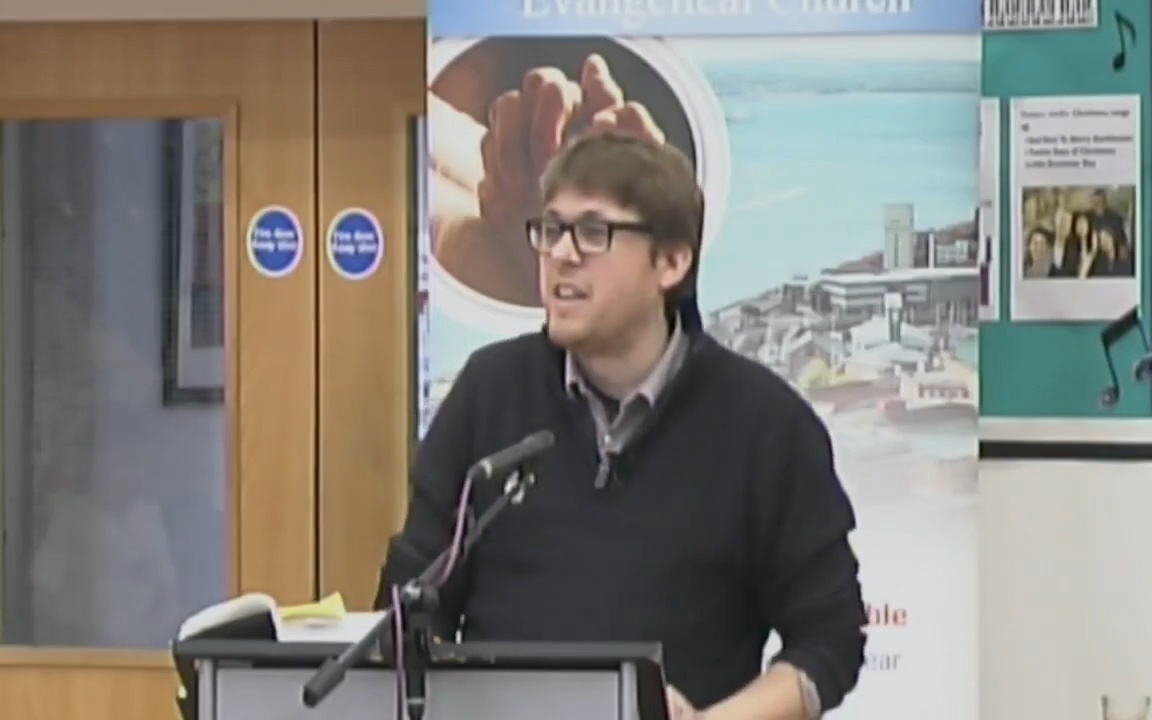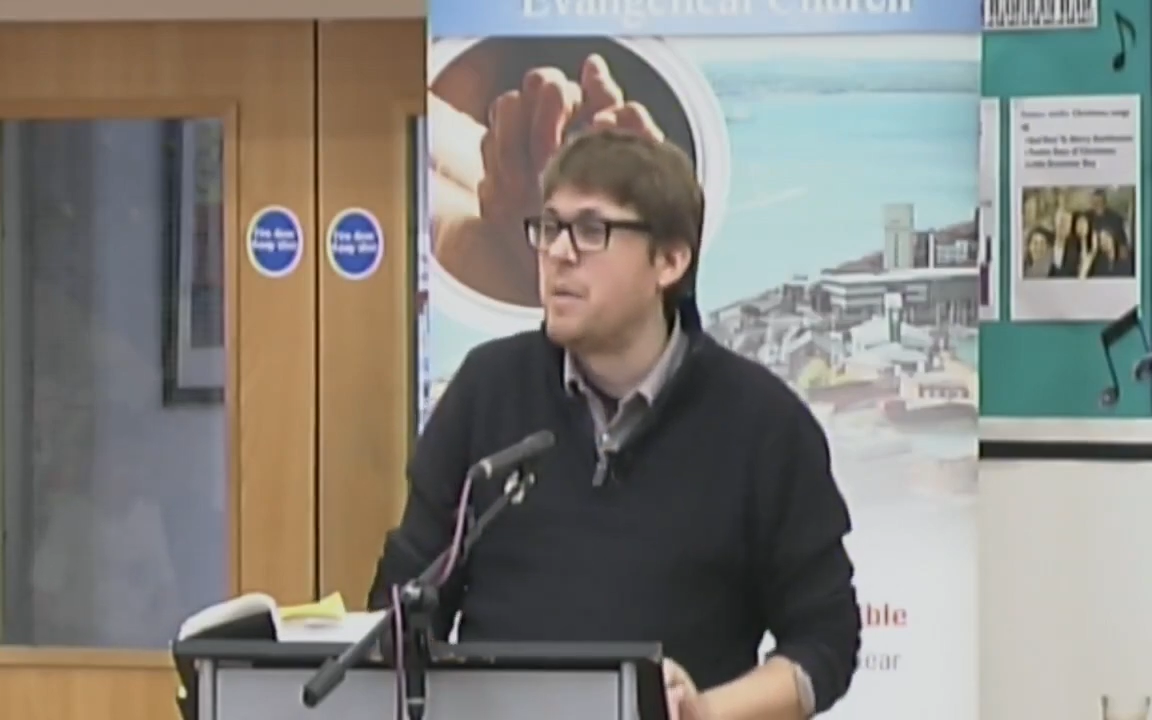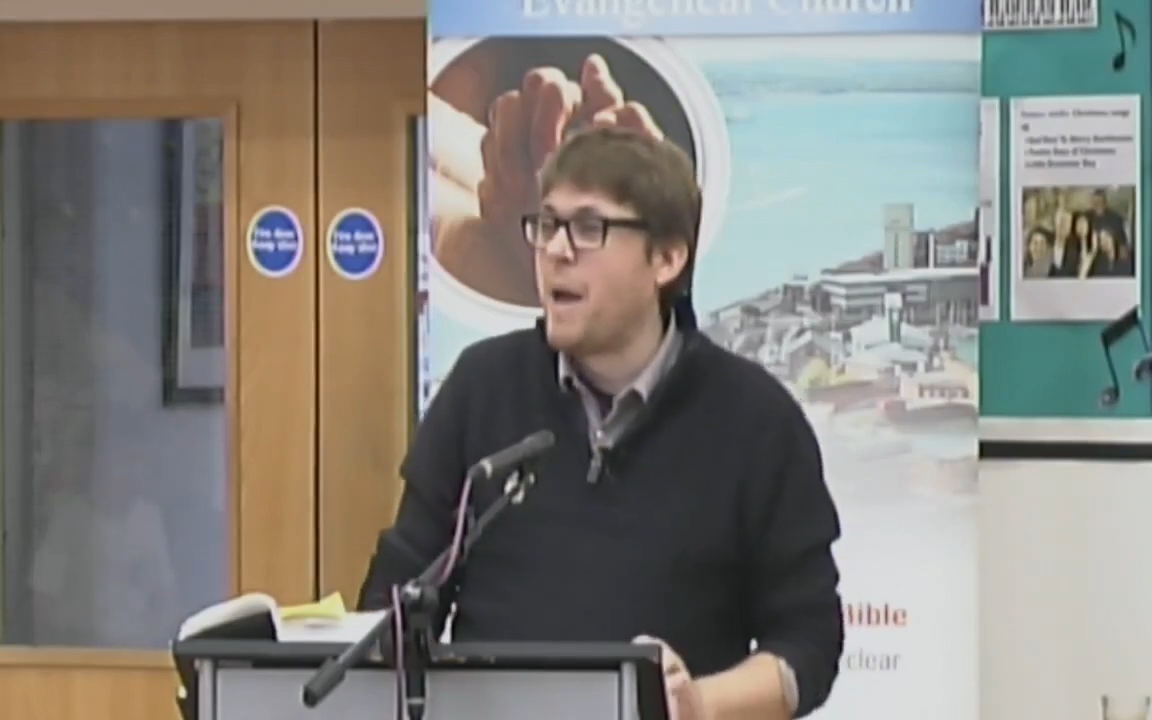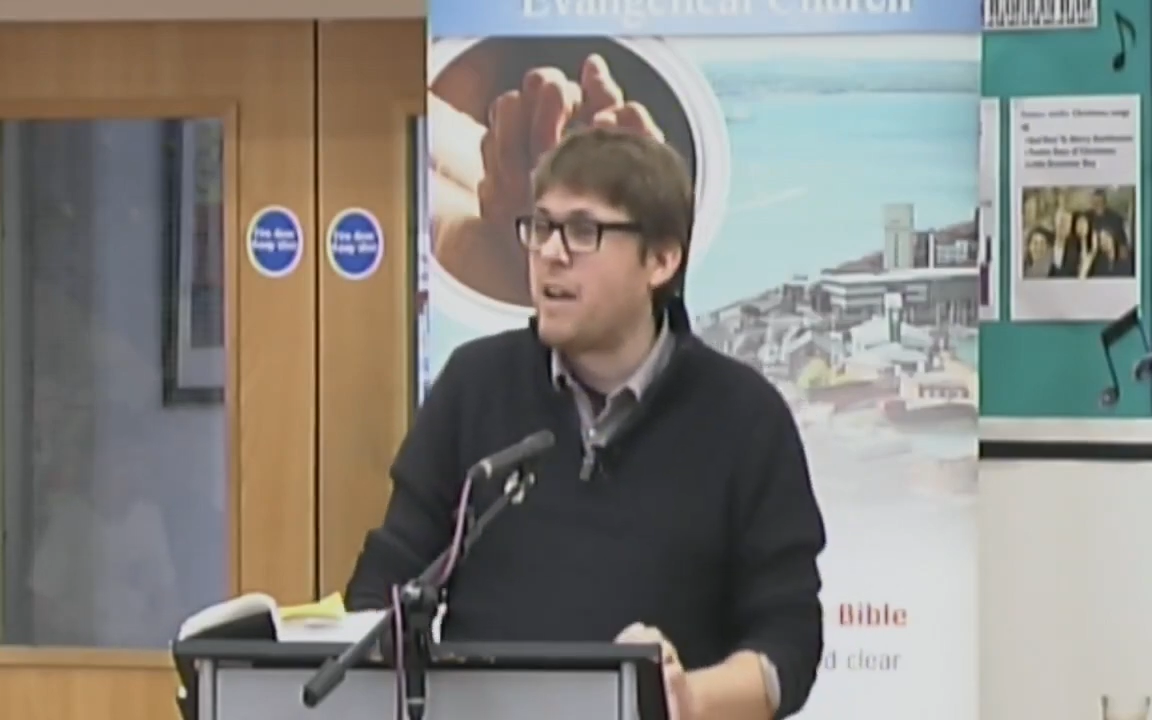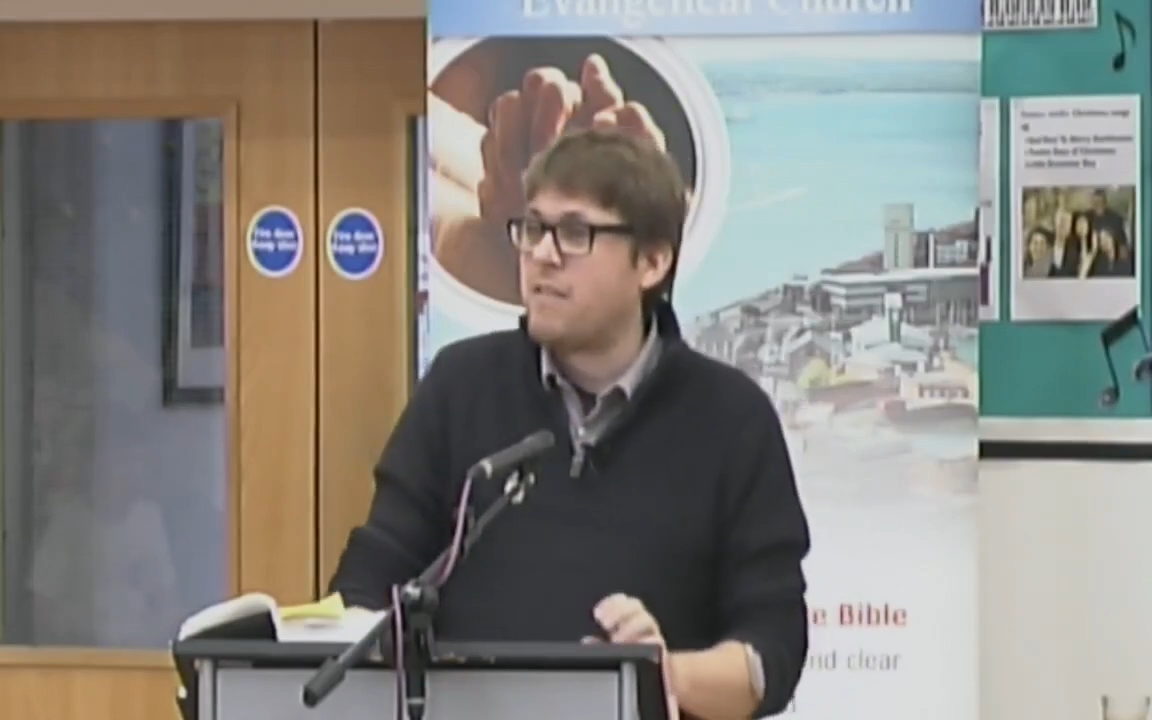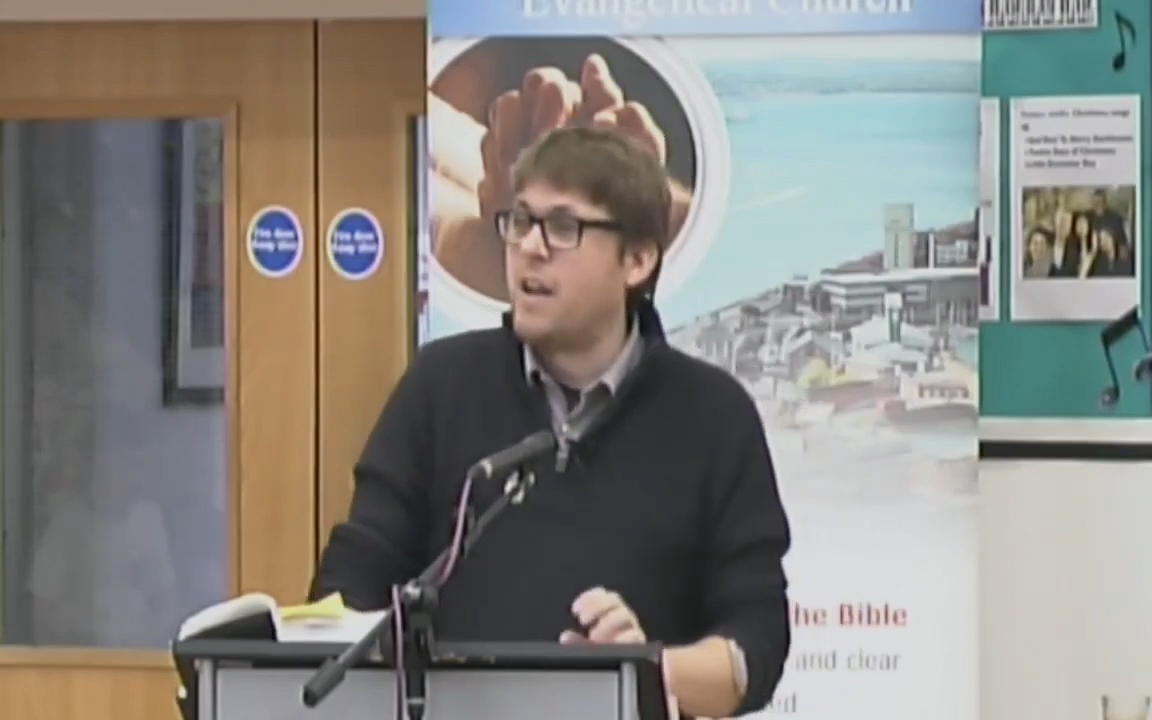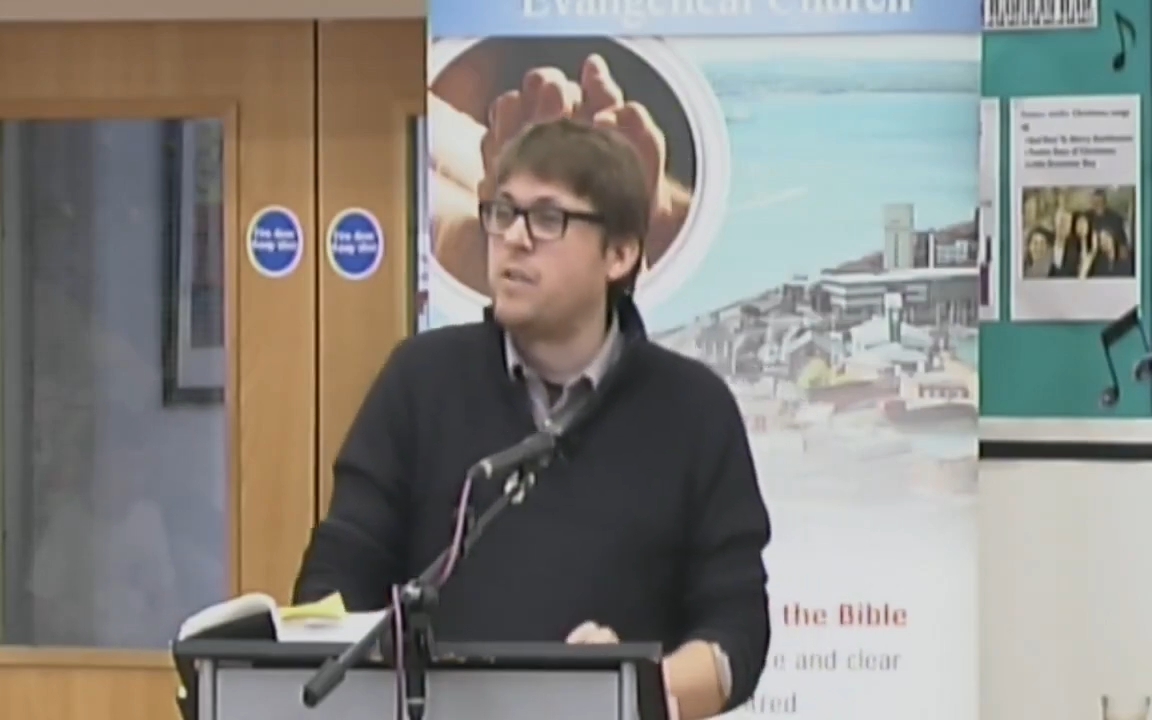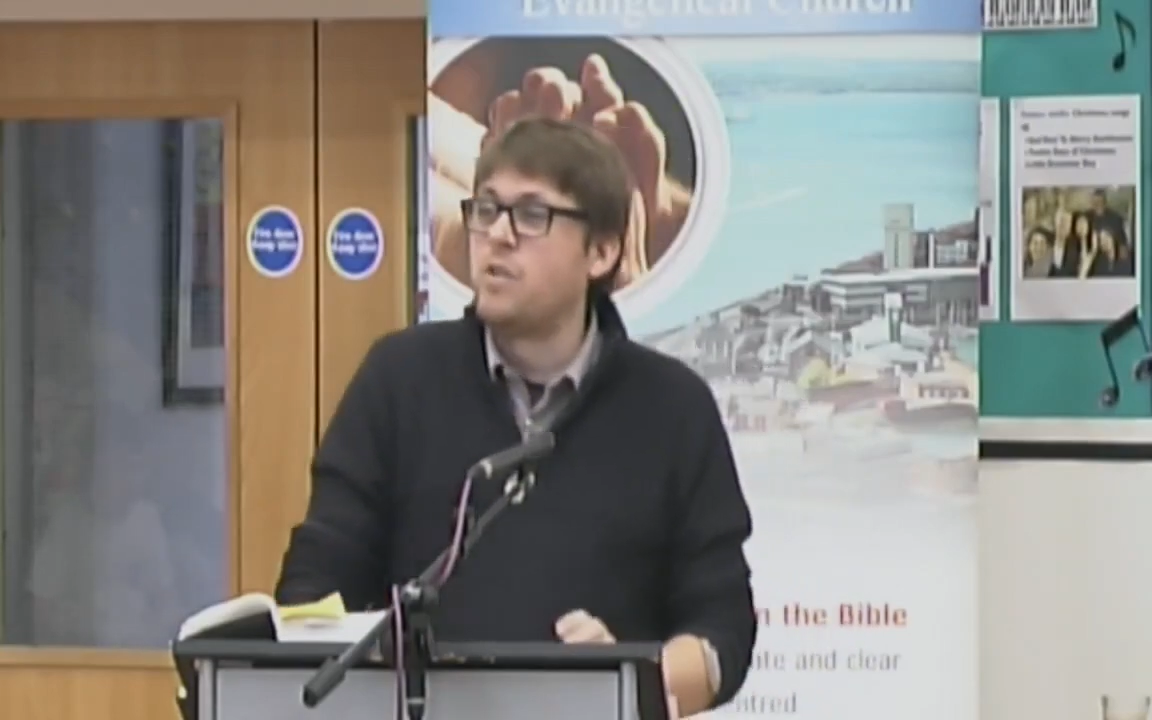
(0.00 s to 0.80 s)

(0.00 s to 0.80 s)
the background,